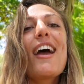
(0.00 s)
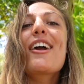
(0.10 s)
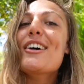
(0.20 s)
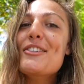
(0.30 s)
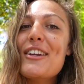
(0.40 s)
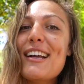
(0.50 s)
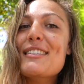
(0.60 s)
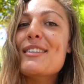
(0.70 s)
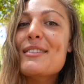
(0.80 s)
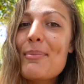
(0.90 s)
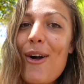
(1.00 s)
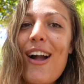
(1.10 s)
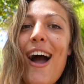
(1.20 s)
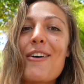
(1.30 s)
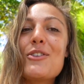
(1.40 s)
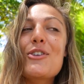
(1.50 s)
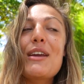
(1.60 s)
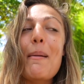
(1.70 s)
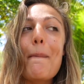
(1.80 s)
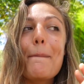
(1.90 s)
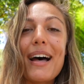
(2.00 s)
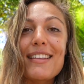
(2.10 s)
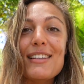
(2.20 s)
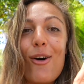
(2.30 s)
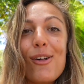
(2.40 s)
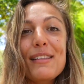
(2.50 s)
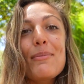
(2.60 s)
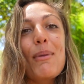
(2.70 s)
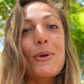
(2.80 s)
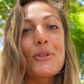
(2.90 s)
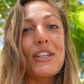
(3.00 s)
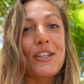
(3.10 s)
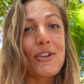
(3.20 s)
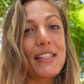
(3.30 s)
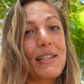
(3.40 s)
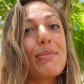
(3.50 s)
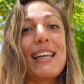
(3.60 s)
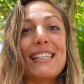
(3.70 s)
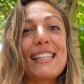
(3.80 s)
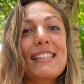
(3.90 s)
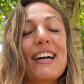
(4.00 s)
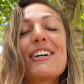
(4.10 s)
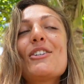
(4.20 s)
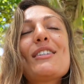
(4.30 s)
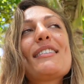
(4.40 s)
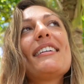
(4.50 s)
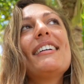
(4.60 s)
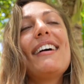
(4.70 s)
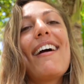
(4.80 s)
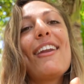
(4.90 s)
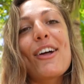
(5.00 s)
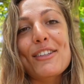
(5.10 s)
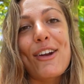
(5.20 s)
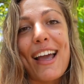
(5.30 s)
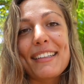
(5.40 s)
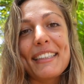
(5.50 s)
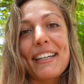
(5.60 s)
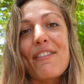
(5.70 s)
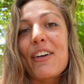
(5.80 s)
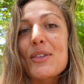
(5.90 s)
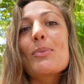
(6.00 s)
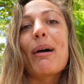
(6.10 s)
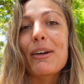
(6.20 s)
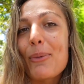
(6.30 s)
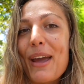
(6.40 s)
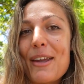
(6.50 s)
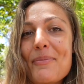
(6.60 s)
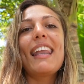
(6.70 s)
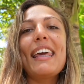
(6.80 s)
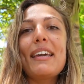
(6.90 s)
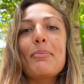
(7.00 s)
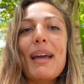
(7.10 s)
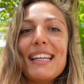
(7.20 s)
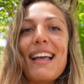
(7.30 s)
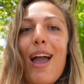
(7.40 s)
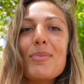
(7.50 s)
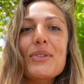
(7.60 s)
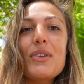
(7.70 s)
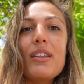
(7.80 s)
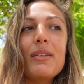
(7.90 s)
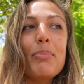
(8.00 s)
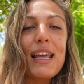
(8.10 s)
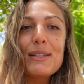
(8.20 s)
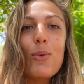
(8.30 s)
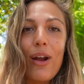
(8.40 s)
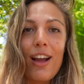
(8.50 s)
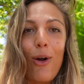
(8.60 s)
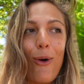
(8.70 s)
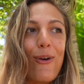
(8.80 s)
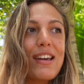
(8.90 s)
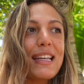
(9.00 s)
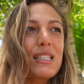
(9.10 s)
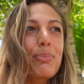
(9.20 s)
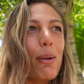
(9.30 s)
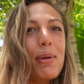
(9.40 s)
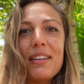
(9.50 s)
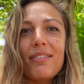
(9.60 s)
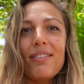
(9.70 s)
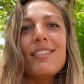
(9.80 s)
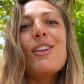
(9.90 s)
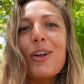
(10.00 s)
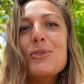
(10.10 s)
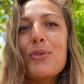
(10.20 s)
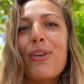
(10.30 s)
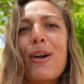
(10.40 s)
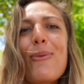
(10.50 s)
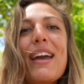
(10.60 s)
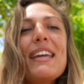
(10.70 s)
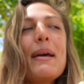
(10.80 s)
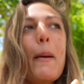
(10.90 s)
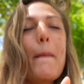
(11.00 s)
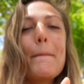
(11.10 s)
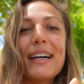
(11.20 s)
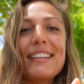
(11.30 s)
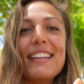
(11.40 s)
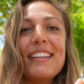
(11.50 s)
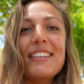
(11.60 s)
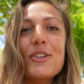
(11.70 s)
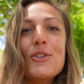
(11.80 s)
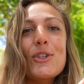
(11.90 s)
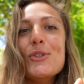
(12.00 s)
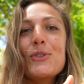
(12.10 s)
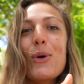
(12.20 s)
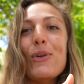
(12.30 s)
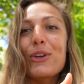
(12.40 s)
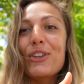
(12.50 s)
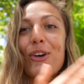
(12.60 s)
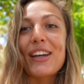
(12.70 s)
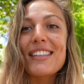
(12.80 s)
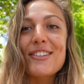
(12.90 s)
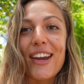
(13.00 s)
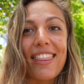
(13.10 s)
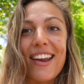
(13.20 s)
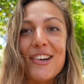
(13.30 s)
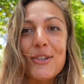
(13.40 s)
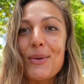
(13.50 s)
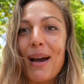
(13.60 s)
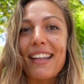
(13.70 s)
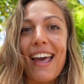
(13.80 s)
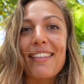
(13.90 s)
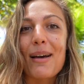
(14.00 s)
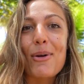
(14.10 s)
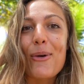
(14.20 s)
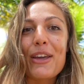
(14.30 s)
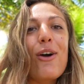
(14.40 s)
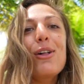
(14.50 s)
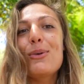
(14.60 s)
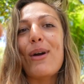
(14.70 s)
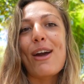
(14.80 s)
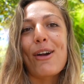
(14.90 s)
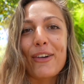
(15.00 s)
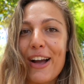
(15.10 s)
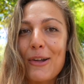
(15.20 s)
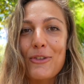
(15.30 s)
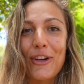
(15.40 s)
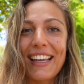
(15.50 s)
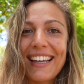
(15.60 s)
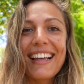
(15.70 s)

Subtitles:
Costa Rica is a small country, but all the most interesting places are just not connected in a very smart way. Like, many times the place you want to go, it's probably not too far away, but there's just no road going straight there, so you might end up going all the way around the country.